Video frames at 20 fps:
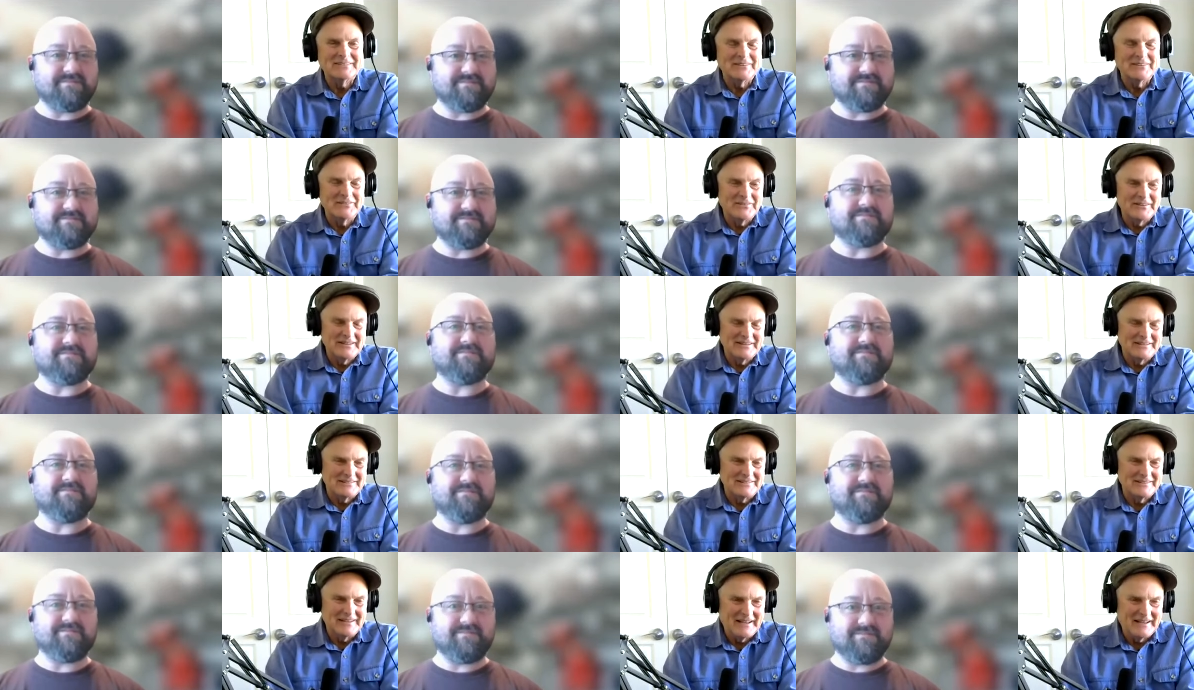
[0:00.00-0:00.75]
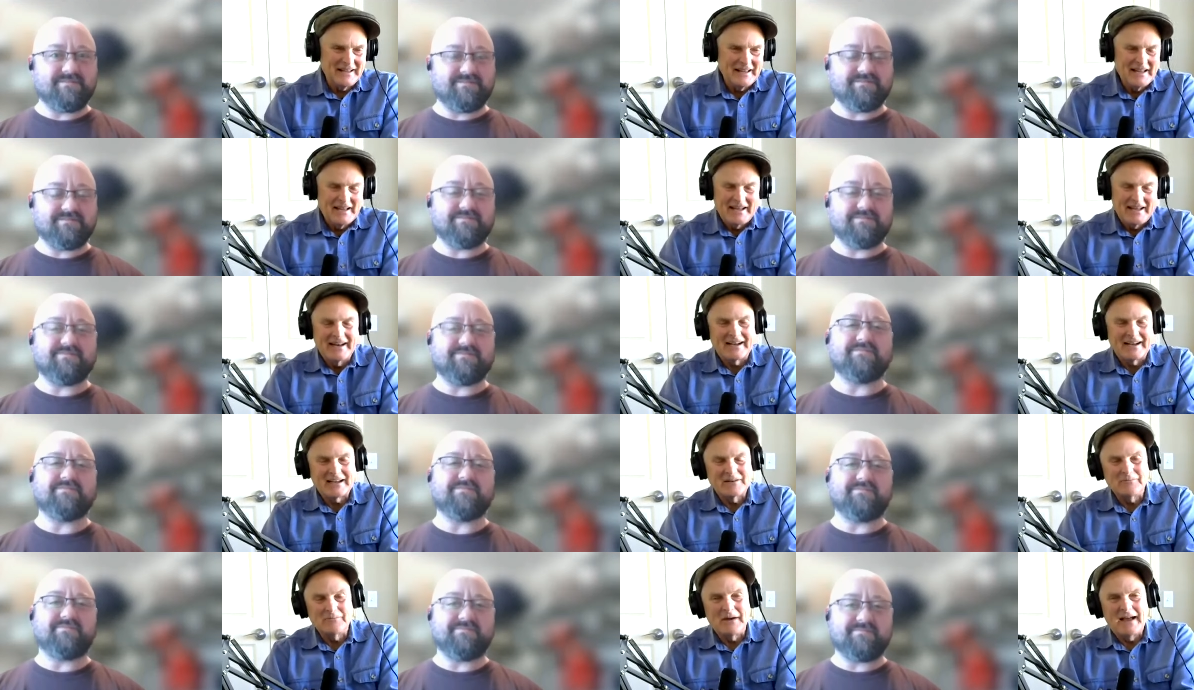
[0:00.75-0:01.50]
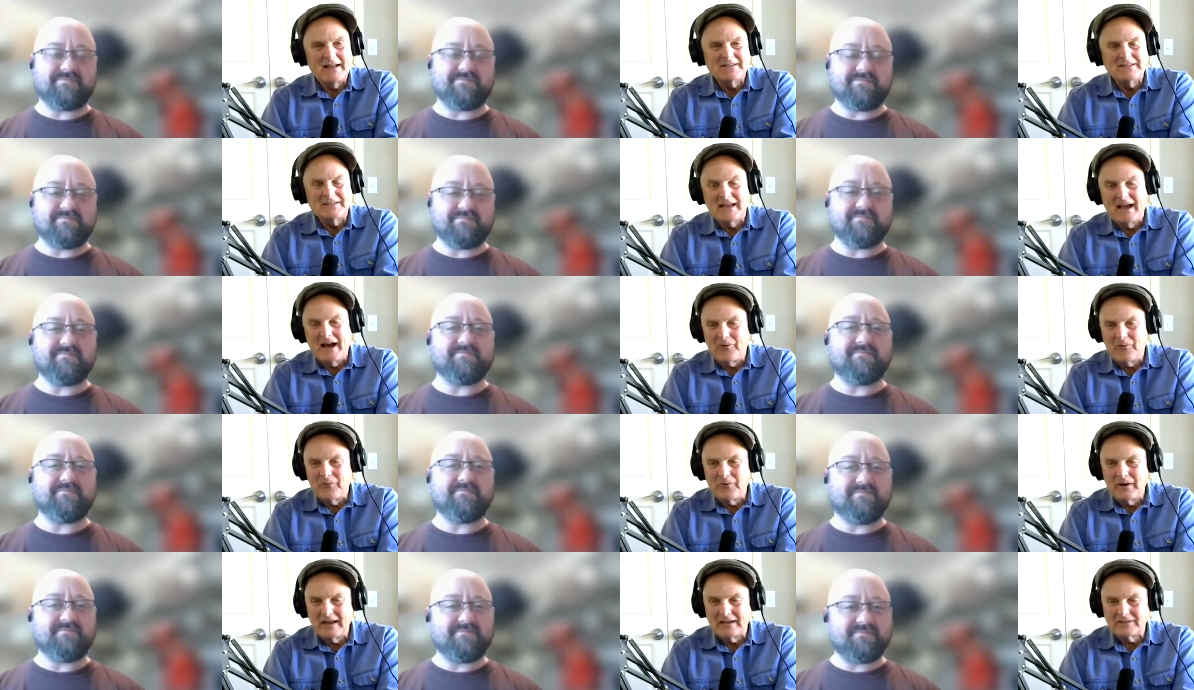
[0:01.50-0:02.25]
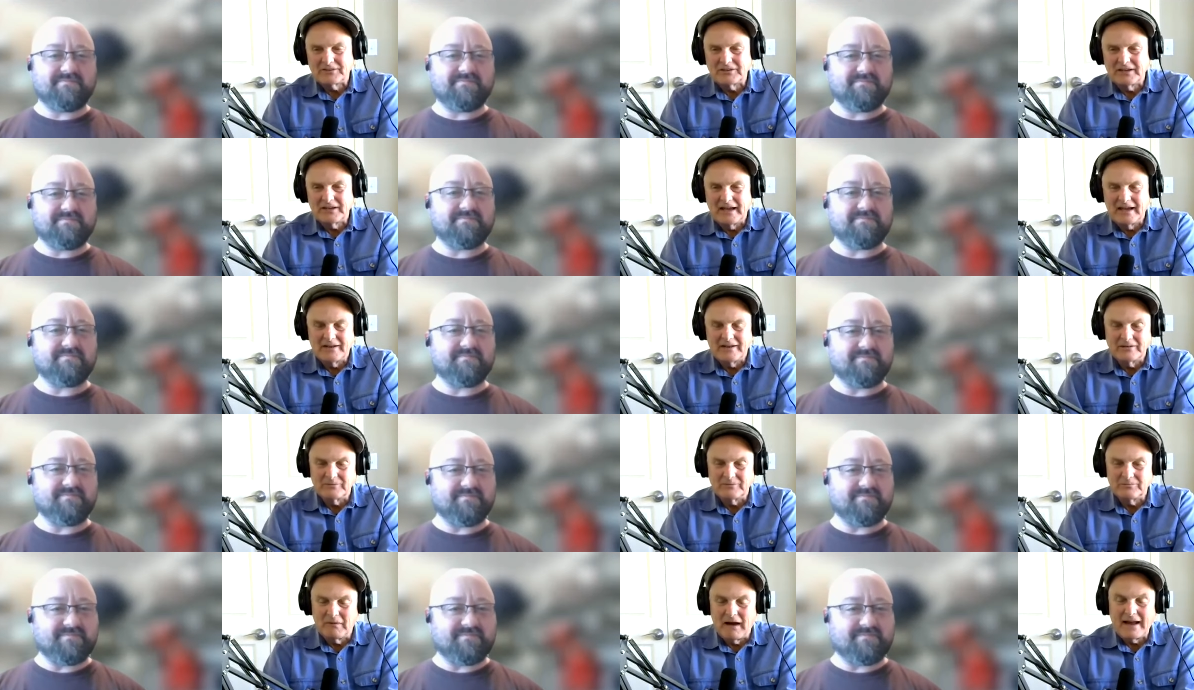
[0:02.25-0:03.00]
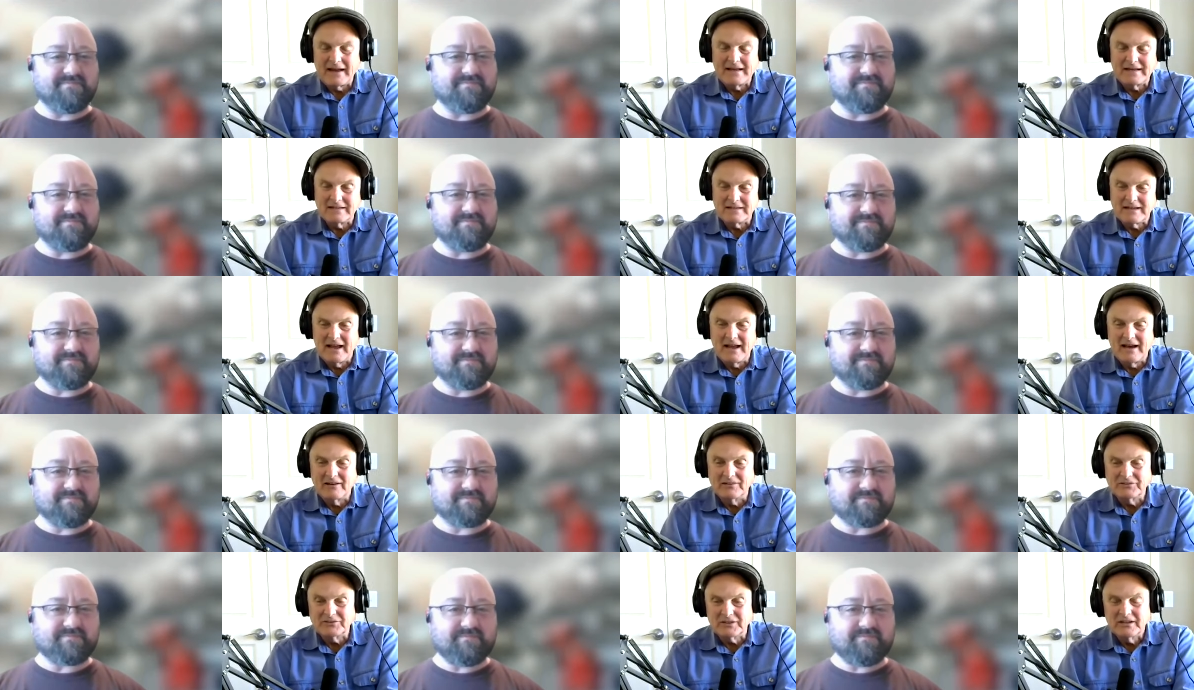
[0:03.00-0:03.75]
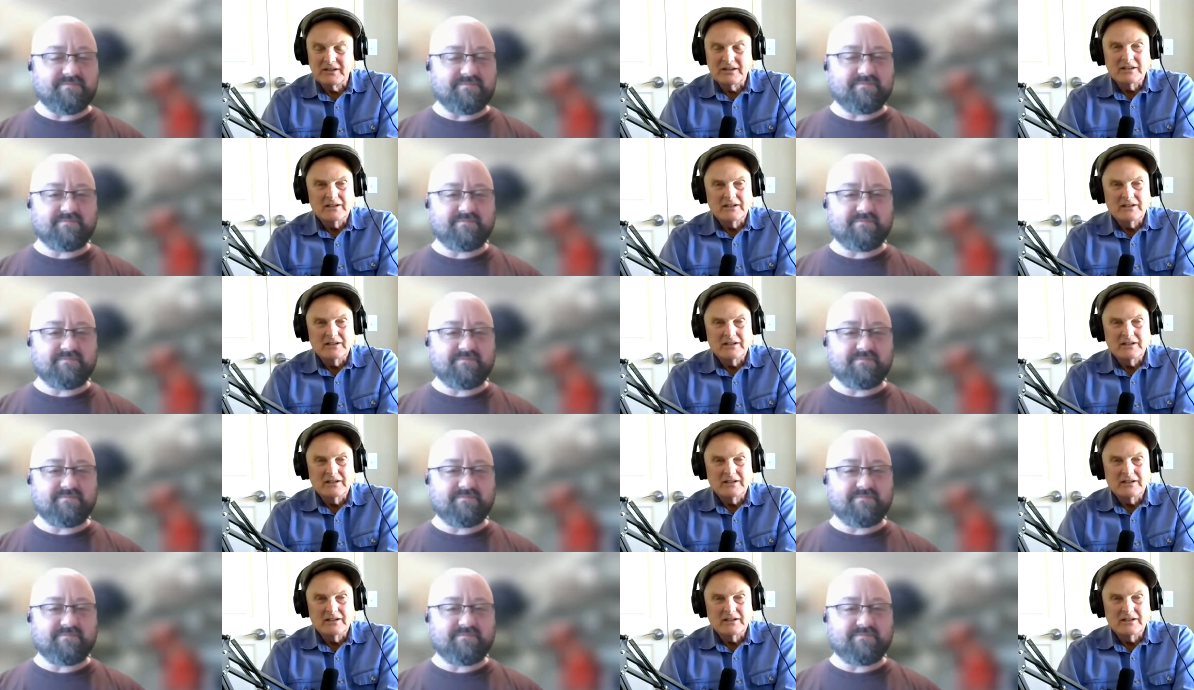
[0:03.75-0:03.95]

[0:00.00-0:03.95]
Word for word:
Speaker 1: So that's, uh, and I can imagine out west, you had the mining towns.